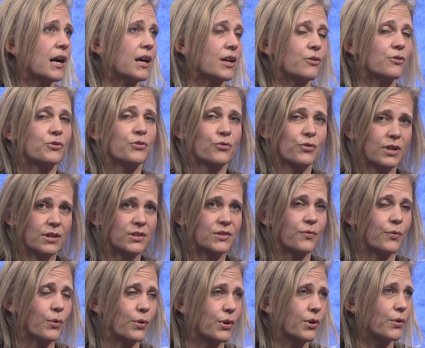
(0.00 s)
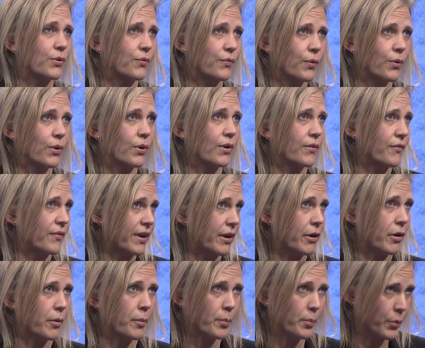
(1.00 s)
your trees for you for a
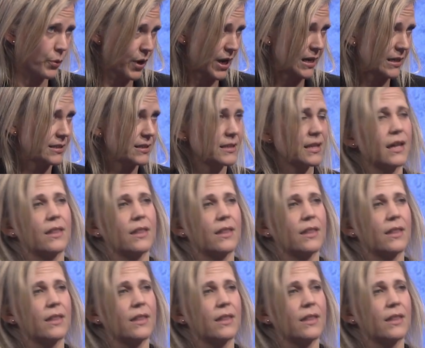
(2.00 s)
fair price.